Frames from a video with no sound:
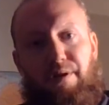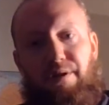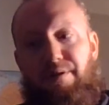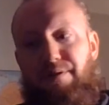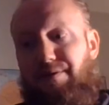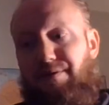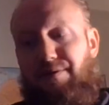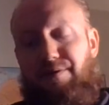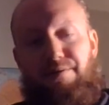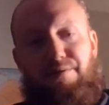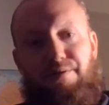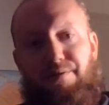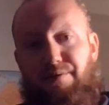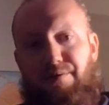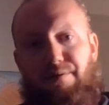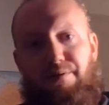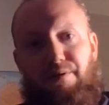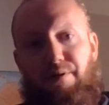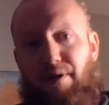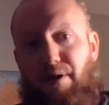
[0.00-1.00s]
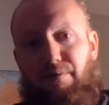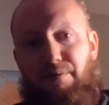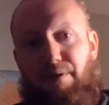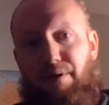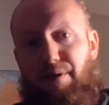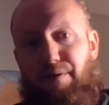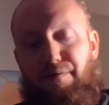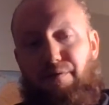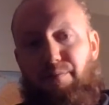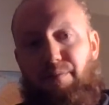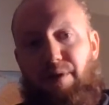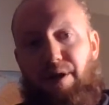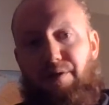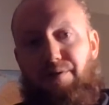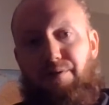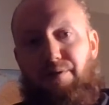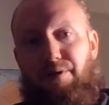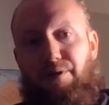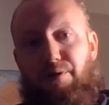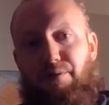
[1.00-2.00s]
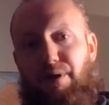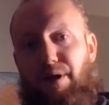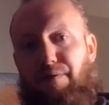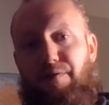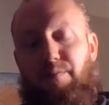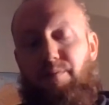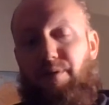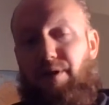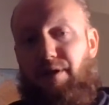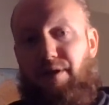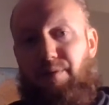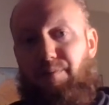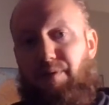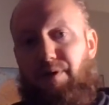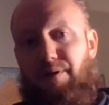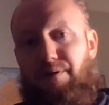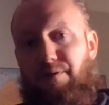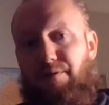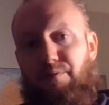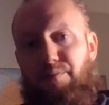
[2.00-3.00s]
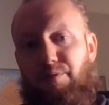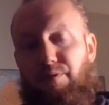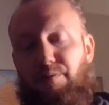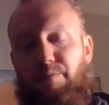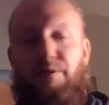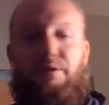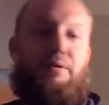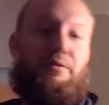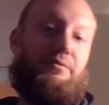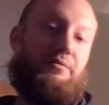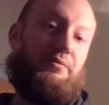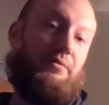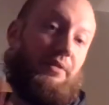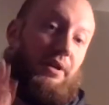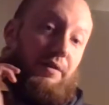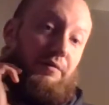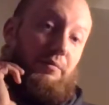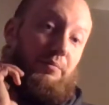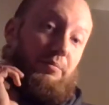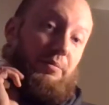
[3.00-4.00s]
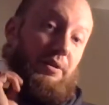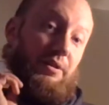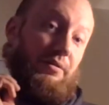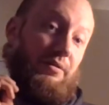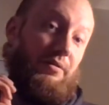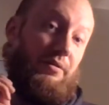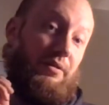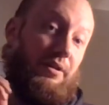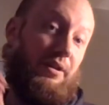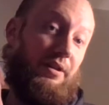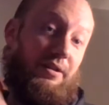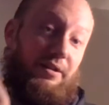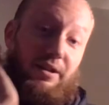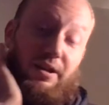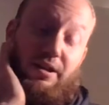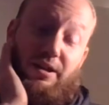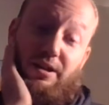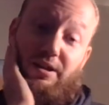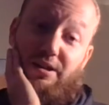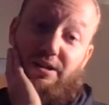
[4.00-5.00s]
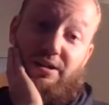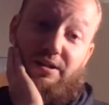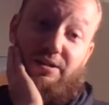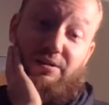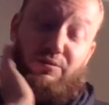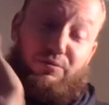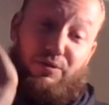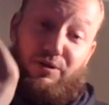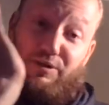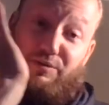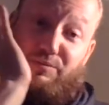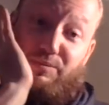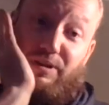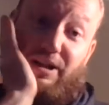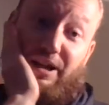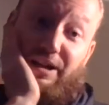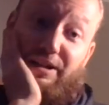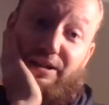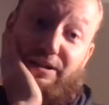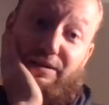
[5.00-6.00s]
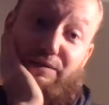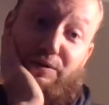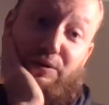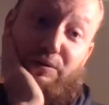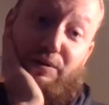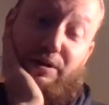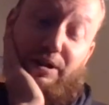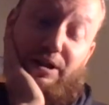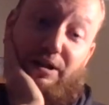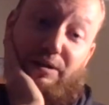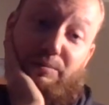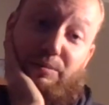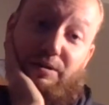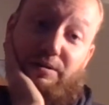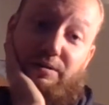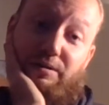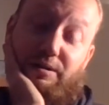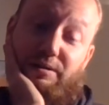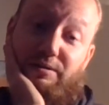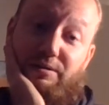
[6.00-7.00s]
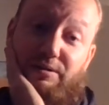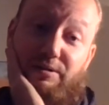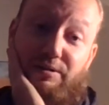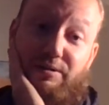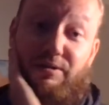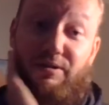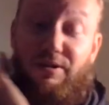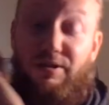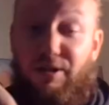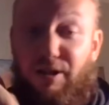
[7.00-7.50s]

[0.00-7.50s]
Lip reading: This is just good all-around information. You don't have to be a hippie to do permaculture. I have a beard, okay? Trust me, I didn't even know I had a beard like this.